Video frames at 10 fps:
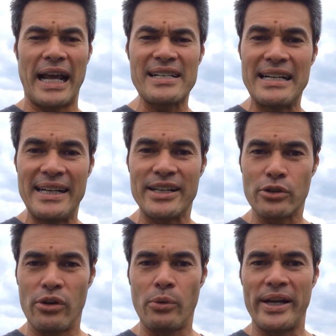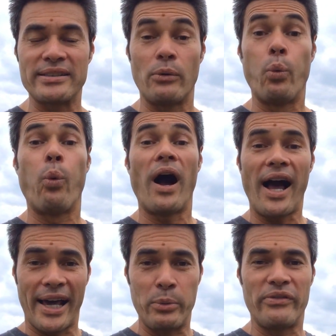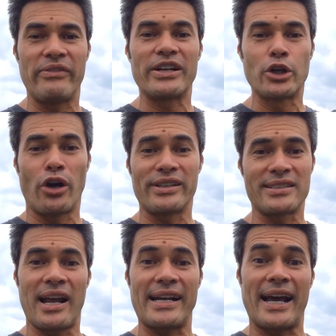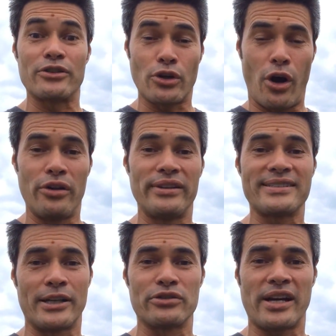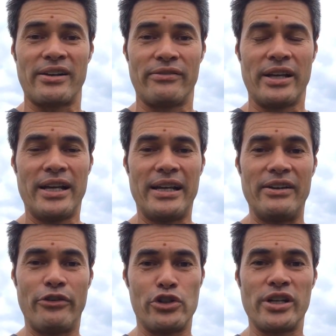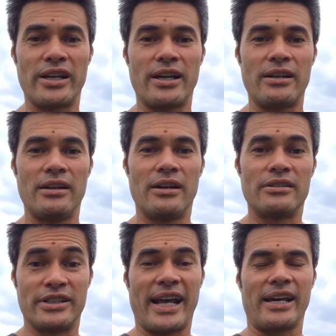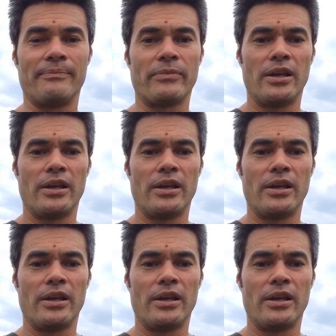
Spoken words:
It actually links all the way to why we've even got this lighthouse on this hillside in Virginia today.